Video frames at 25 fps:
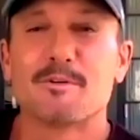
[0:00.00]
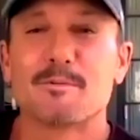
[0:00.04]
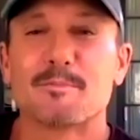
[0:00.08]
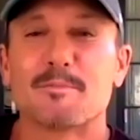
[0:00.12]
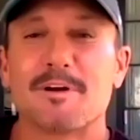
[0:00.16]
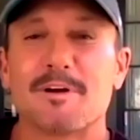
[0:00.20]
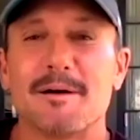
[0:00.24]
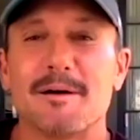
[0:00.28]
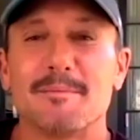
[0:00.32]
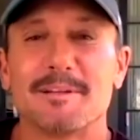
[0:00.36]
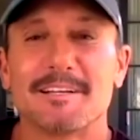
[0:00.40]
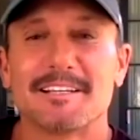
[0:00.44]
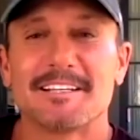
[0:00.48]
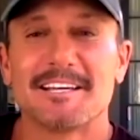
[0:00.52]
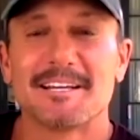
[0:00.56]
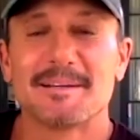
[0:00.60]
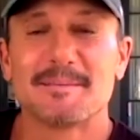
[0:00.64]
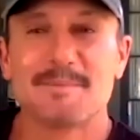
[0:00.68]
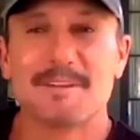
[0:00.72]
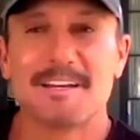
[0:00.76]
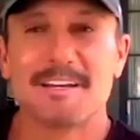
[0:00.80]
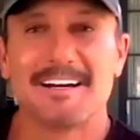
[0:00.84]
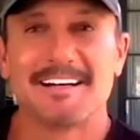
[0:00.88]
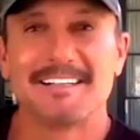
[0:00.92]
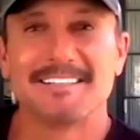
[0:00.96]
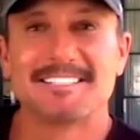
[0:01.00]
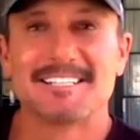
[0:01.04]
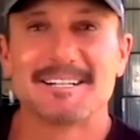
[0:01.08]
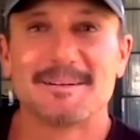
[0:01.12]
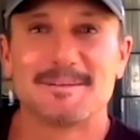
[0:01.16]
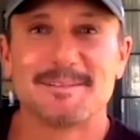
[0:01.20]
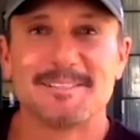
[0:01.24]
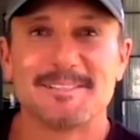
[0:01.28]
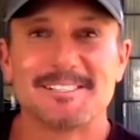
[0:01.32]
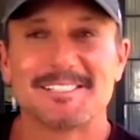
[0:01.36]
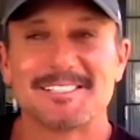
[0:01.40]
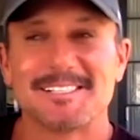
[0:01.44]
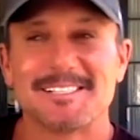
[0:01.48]
probably kick me out and tell
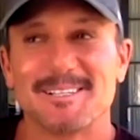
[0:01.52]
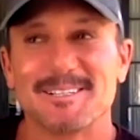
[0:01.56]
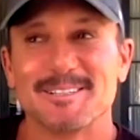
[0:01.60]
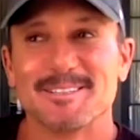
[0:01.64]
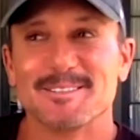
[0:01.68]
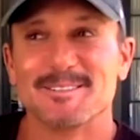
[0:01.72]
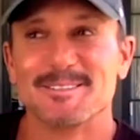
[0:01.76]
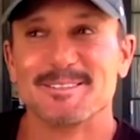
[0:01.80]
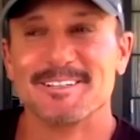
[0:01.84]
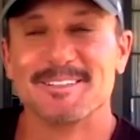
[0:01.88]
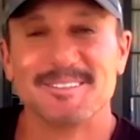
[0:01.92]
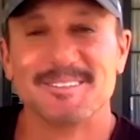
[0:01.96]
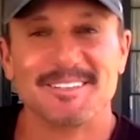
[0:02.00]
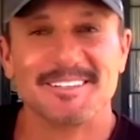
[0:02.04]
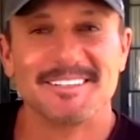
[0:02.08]
me to stay on the road.